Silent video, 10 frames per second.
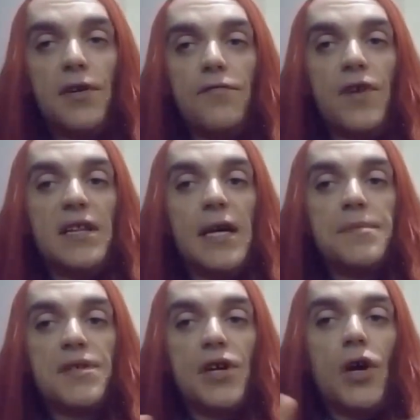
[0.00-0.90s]

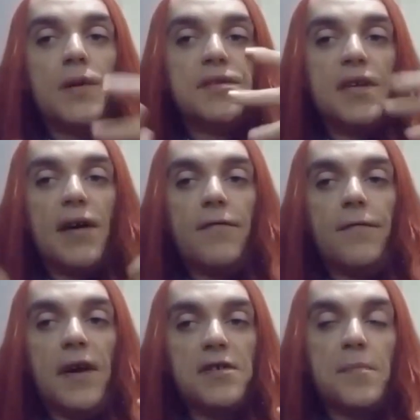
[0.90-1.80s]
relapse and go into that
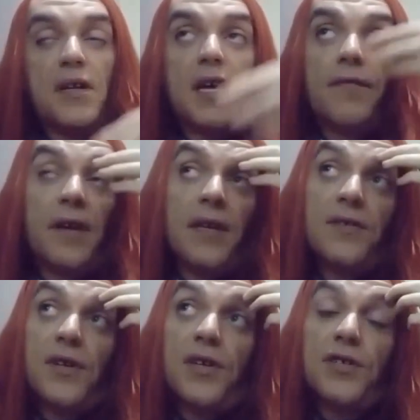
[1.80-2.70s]
phase of my life again.
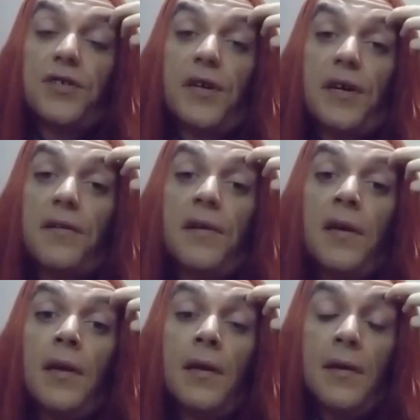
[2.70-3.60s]
So it's just like,
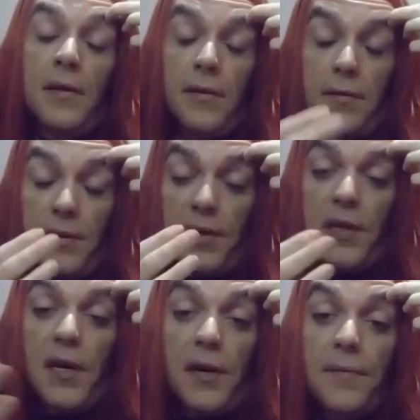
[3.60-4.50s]

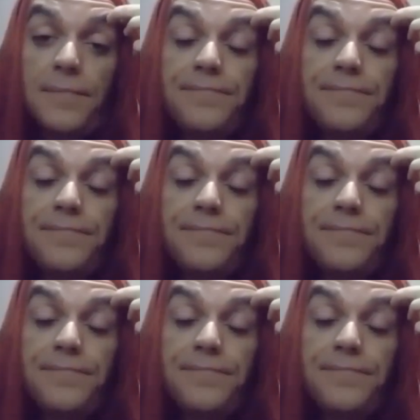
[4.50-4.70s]
yeah,